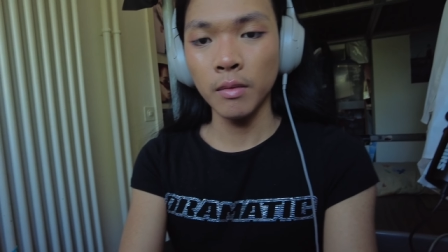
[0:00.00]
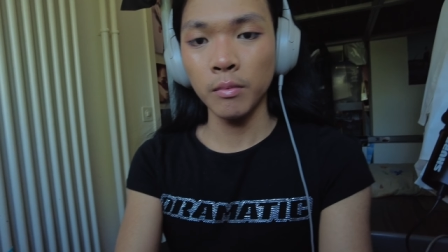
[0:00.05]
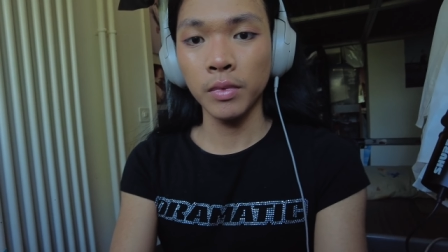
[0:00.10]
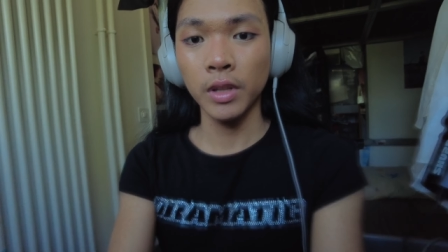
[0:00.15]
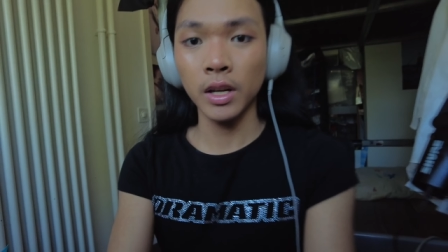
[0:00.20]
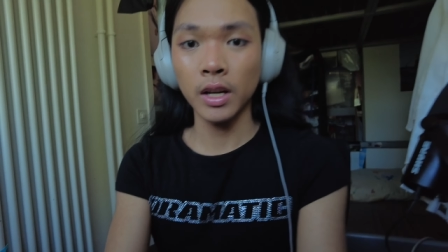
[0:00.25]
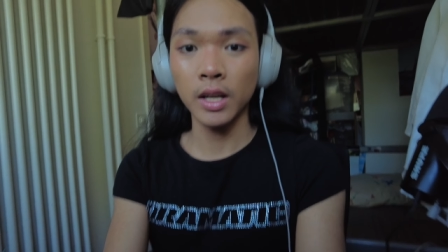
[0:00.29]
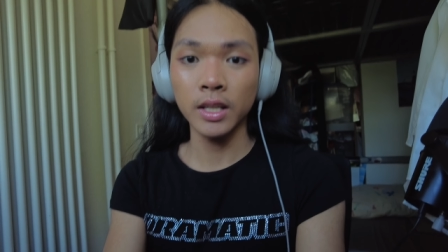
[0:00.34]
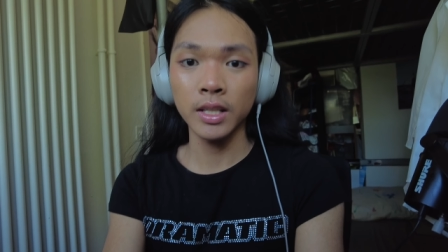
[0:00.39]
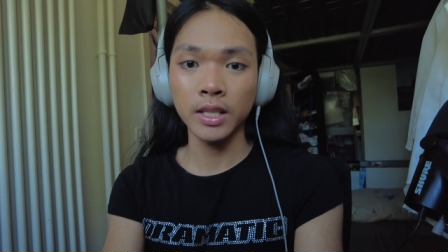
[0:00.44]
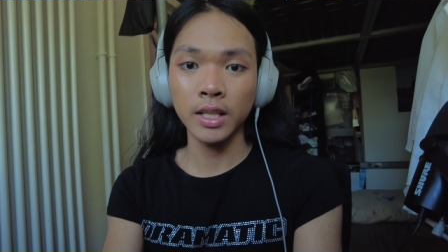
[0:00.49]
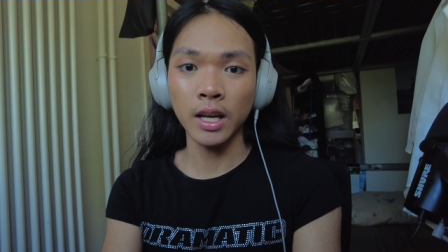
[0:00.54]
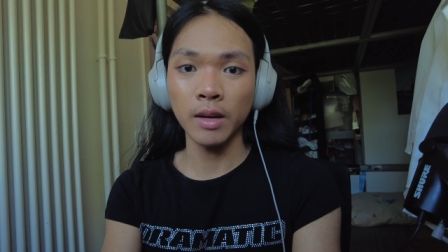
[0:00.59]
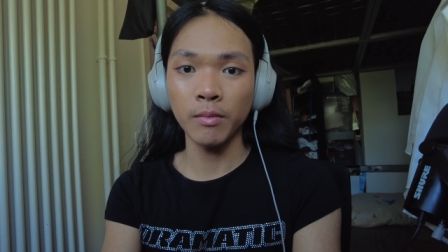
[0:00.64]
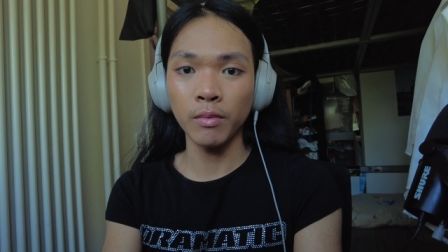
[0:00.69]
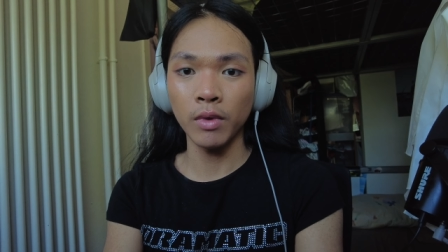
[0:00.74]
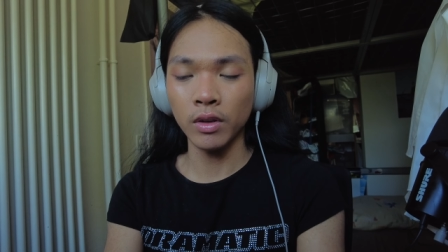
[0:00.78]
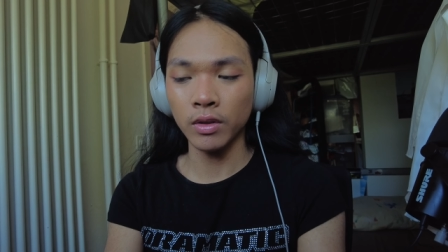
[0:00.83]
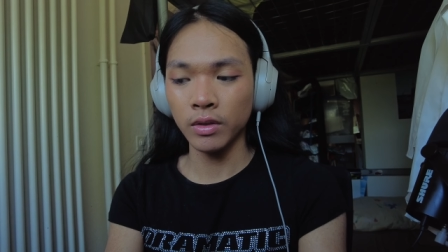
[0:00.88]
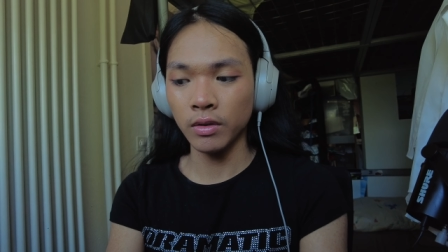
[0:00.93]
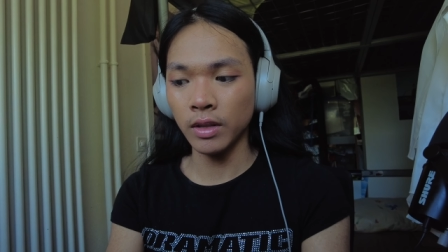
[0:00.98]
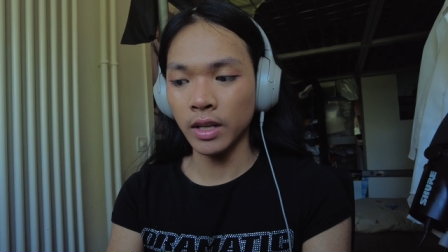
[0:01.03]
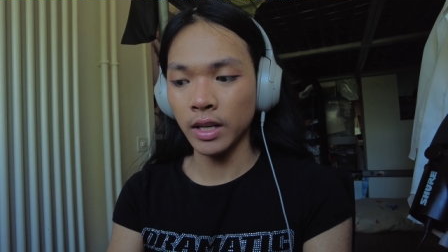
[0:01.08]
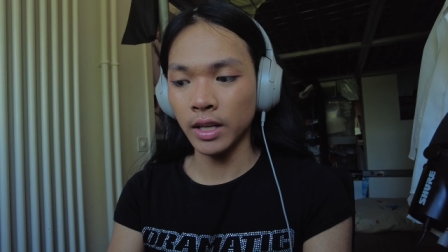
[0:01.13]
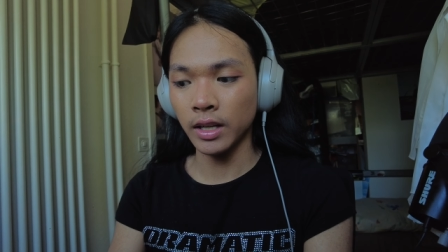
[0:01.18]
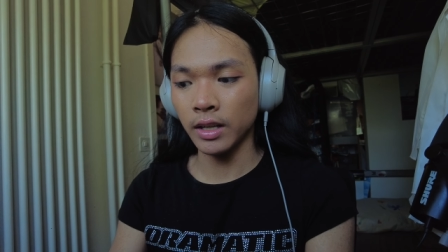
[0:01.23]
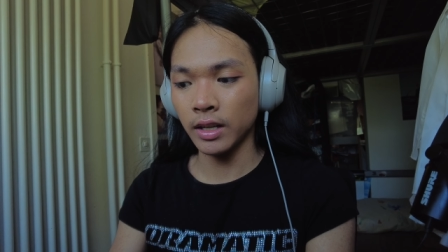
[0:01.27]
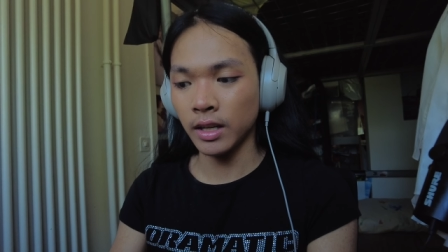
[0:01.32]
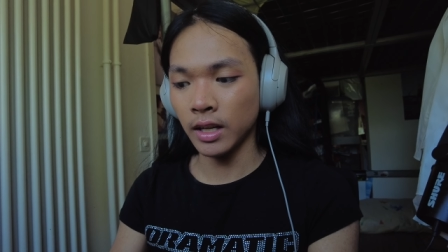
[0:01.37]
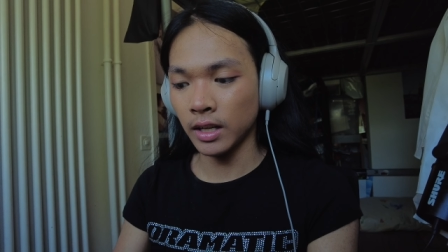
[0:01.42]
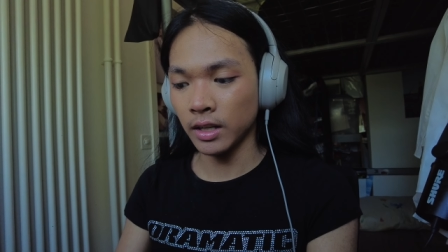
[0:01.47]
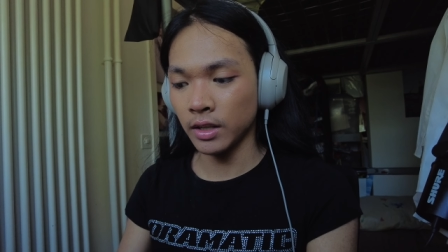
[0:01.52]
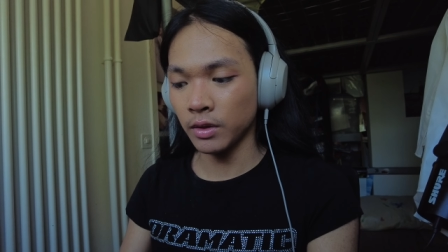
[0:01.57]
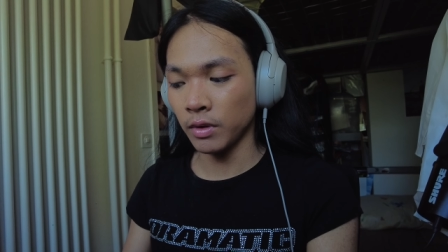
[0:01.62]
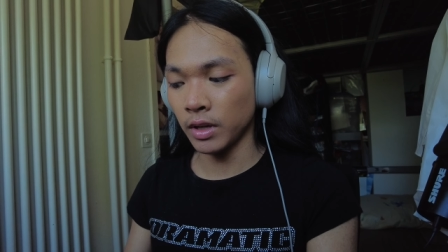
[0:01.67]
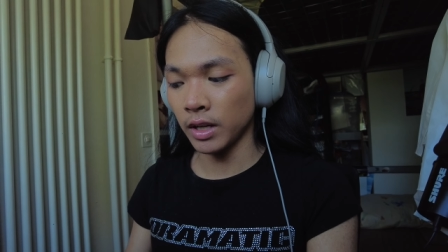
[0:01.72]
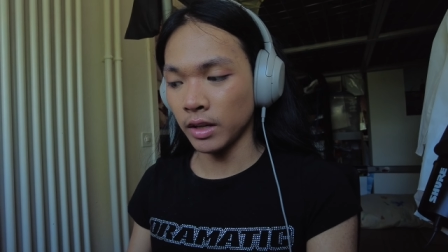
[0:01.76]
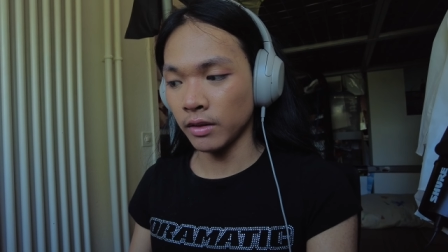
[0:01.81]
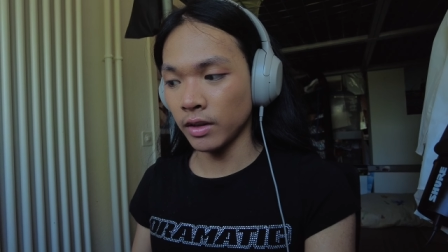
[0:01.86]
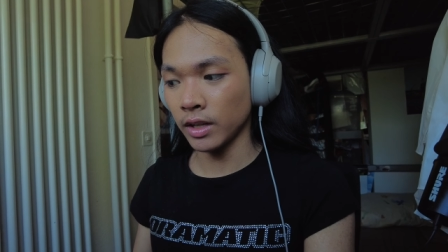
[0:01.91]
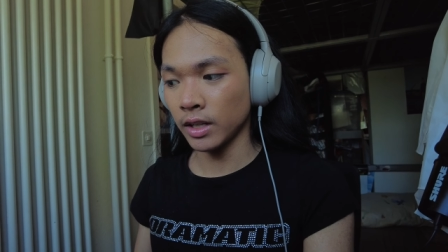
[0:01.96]
because I'm also like kind of
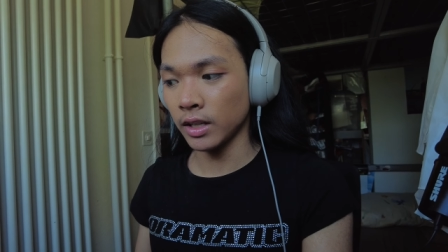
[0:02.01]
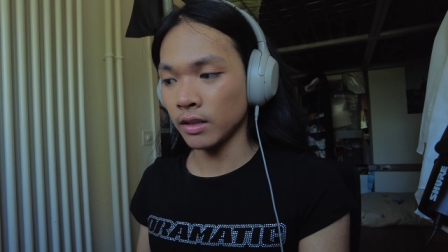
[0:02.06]
sweating right